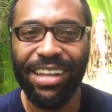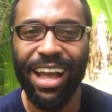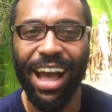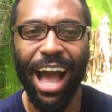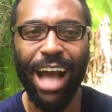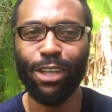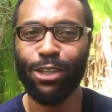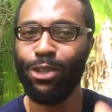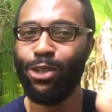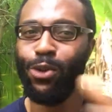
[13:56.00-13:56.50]

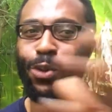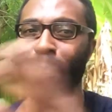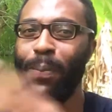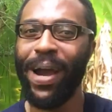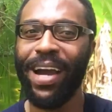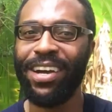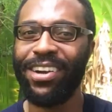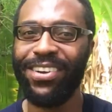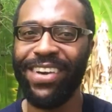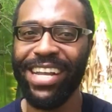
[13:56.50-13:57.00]
are
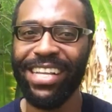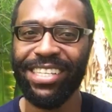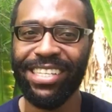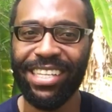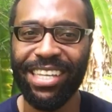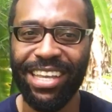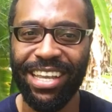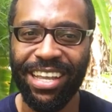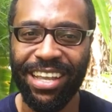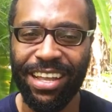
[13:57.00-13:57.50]
super crazy.
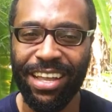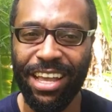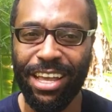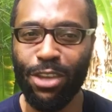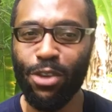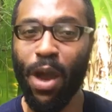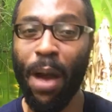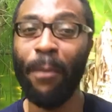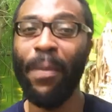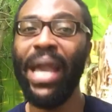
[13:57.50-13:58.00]

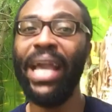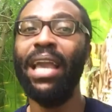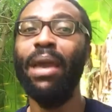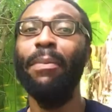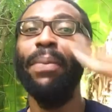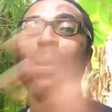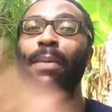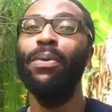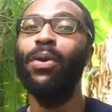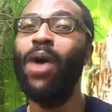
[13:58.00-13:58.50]
You are making
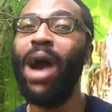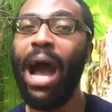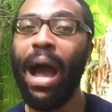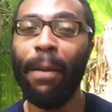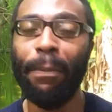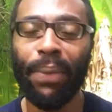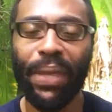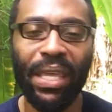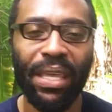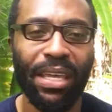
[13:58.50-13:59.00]
people
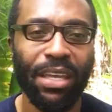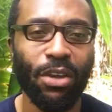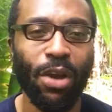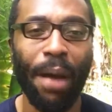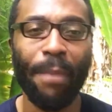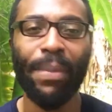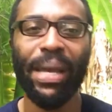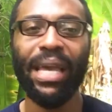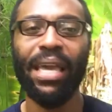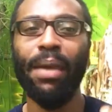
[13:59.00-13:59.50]
happy. You are
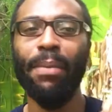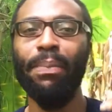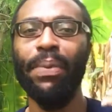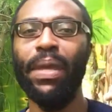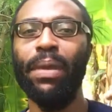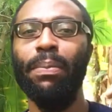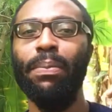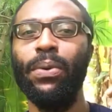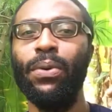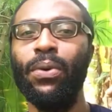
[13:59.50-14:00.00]
making
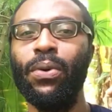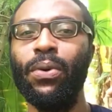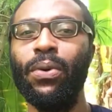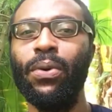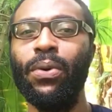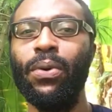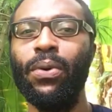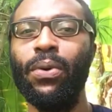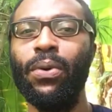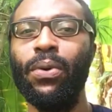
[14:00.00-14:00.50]
people
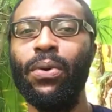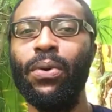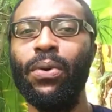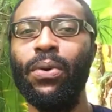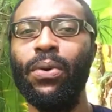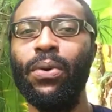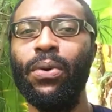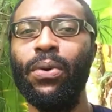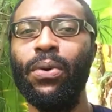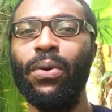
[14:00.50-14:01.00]

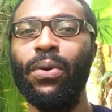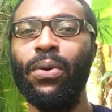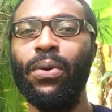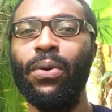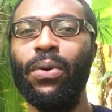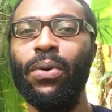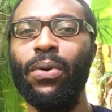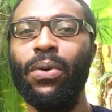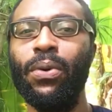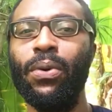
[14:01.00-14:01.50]
love
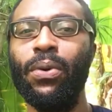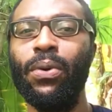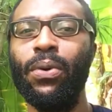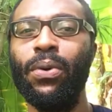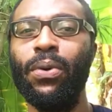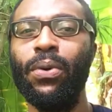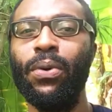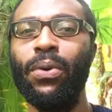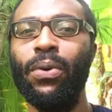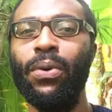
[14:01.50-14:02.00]
content on
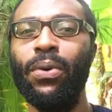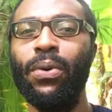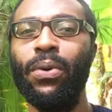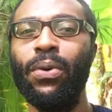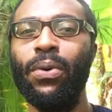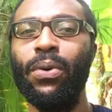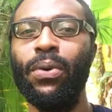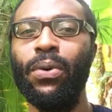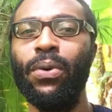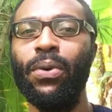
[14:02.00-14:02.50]
YouTube,
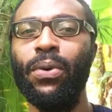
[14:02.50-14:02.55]
and you are